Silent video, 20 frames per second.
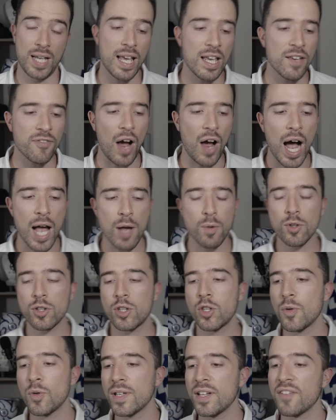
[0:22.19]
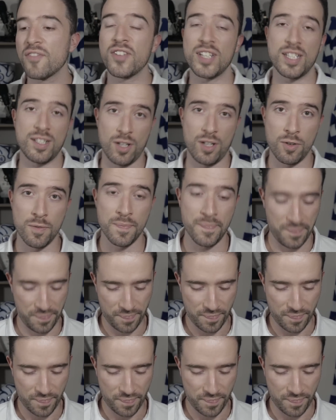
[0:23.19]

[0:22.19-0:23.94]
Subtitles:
if I was doing a video